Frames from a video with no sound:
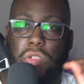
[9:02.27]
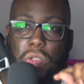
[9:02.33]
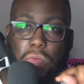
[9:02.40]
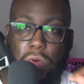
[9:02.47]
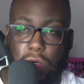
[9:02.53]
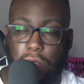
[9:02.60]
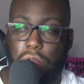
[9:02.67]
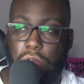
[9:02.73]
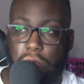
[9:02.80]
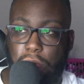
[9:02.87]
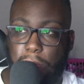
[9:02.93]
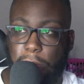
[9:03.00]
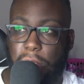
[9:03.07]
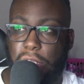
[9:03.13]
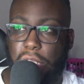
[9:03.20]

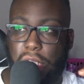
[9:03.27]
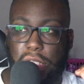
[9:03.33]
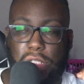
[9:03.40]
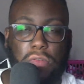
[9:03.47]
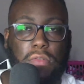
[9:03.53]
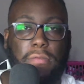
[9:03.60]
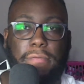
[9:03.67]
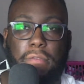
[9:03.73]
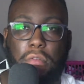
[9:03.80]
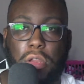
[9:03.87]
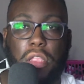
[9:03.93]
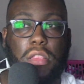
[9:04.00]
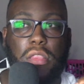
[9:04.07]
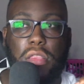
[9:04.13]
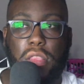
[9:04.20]
normal one is
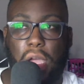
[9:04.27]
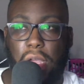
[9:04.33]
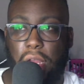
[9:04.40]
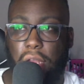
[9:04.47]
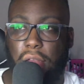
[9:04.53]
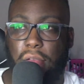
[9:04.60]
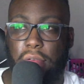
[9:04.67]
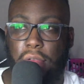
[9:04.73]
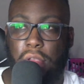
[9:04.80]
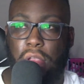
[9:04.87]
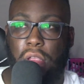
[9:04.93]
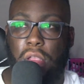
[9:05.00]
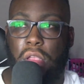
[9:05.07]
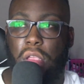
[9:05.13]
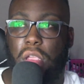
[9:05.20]
249,
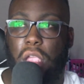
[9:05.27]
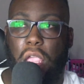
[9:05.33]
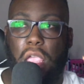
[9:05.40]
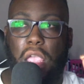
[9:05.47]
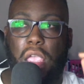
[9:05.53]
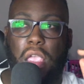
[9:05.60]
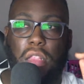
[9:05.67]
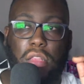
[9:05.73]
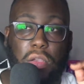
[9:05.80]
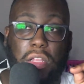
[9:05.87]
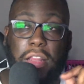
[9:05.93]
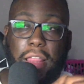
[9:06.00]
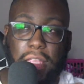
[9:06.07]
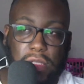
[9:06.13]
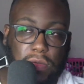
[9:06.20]
and the
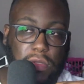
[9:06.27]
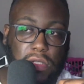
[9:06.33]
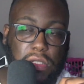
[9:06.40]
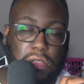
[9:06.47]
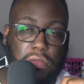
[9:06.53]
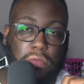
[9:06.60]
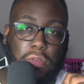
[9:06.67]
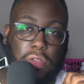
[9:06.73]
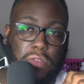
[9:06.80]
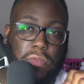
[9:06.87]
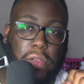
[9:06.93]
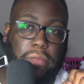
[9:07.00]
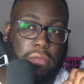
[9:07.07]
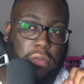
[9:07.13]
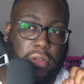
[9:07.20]
classic one's
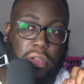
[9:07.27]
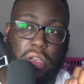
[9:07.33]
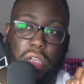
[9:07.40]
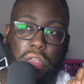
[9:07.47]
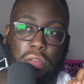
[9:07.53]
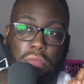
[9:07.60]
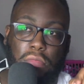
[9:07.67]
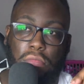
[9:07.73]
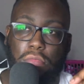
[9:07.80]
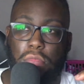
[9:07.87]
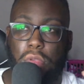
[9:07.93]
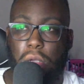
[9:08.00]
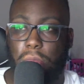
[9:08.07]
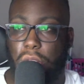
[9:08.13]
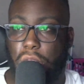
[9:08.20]
349.
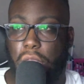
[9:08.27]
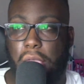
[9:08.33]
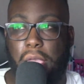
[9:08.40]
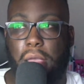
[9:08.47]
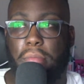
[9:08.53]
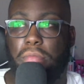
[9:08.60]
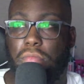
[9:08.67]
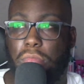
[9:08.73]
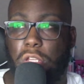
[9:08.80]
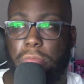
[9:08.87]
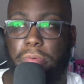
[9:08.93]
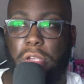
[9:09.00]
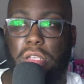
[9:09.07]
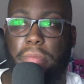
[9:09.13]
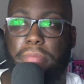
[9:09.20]
I mean, yeah, the
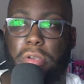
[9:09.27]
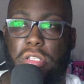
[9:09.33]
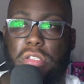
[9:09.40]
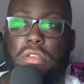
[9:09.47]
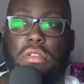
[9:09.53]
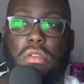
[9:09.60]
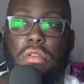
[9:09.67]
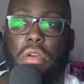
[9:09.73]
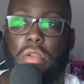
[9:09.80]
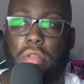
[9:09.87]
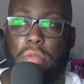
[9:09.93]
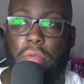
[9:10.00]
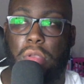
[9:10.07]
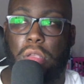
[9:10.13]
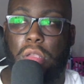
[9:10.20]
price good,
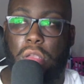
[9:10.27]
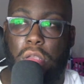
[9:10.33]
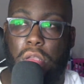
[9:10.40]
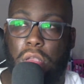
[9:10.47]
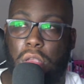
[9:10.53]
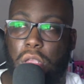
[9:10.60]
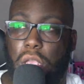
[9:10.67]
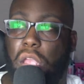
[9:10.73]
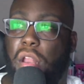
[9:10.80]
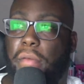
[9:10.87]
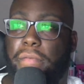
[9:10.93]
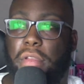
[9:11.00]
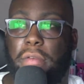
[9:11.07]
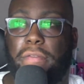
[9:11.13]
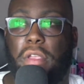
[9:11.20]
and
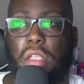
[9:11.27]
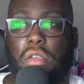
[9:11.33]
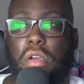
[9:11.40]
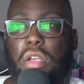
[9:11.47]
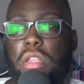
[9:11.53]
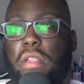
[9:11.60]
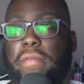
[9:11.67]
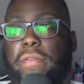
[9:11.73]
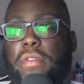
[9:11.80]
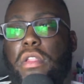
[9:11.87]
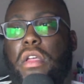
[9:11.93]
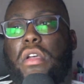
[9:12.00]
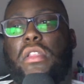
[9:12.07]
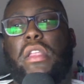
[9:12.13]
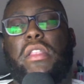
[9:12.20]
thank God
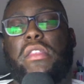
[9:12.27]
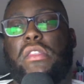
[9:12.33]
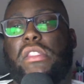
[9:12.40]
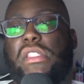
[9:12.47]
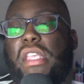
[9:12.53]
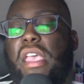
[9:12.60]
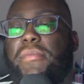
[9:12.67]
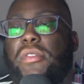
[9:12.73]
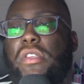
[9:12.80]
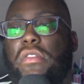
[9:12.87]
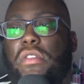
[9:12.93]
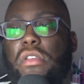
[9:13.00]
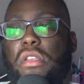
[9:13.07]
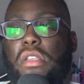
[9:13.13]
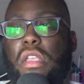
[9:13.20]
that Samsung
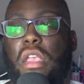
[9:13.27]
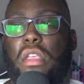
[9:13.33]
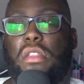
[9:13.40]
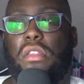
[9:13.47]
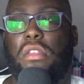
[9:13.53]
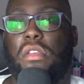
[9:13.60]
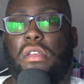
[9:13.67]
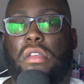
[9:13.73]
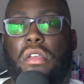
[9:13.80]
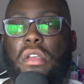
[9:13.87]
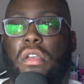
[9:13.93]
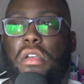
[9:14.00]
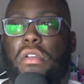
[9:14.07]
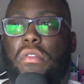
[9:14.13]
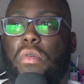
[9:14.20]
and
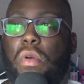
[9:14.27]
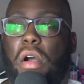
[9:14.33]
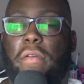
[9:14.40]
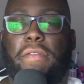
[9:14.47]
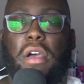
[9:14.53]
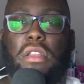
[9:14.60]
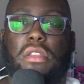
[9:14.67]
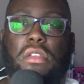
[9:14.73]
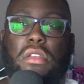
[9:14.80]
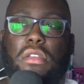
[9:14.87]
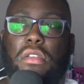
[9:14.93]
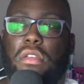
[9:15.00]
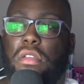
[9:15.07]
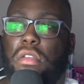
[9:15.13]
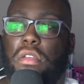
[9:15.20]
Google are finally
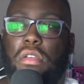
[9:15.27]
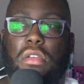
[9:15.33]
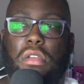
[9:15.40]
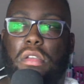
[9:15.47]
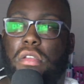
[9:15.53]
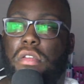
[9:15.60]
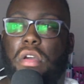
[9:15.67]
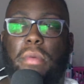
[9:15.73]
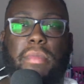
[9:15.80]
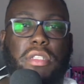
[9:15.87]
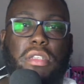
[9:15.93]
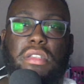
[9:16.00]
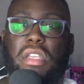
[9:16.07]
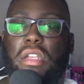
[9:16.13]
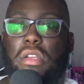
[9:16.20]
coming
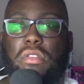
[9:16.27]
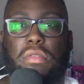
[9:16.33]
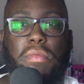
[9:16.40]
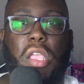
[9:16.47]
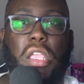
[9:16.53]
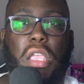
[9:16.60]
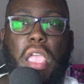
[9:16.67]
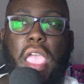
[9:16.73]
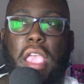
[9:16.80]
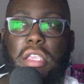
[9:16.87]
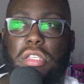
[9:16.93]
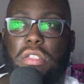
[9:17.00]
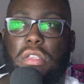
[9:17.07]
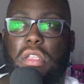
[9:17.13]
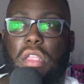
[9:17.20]
together to make
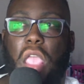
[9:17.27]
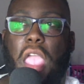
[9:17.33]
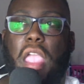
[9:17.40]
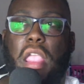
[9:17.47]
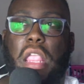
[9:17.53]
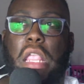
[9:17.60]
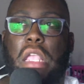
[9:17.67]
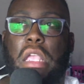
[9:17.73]
actually